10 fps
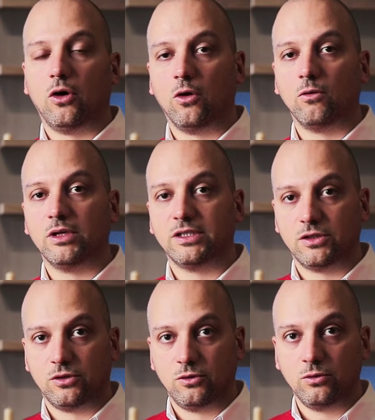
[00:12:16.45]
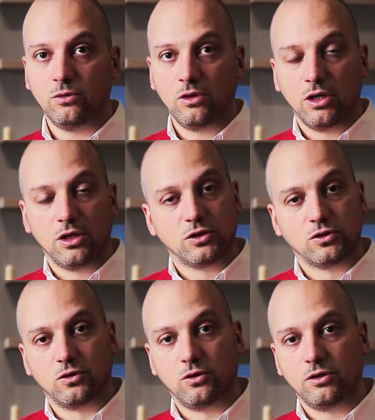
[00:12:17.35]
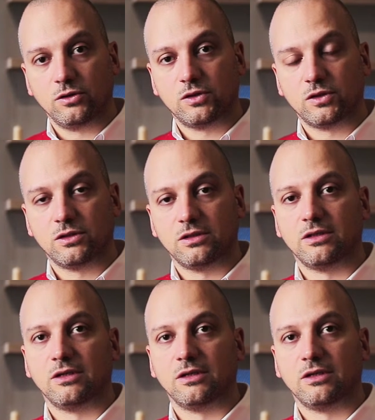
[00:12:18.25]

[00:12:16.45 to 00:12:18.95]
always 2 Soyuz